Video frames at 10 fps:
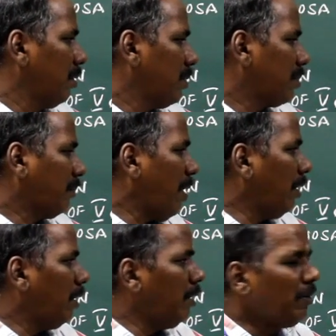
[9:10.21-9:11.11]

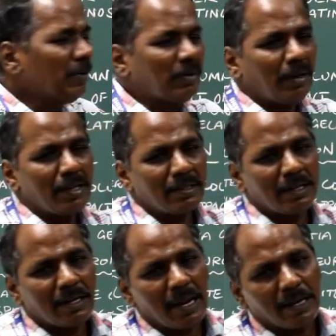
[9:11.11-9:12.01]
spinal nucleus
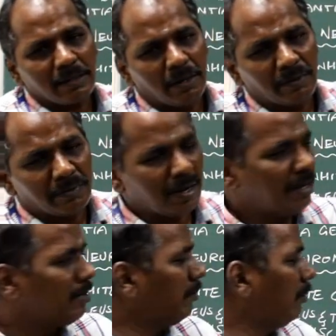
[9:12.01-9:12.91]
and tract of
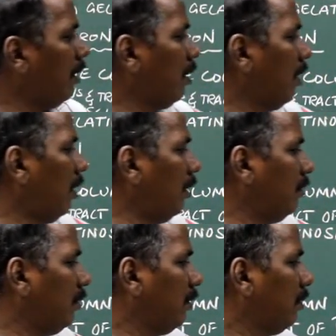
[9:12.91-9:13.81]
trigeminal
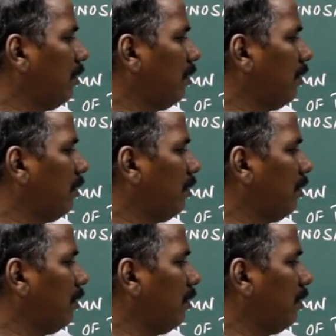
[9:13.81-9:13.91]
nerve.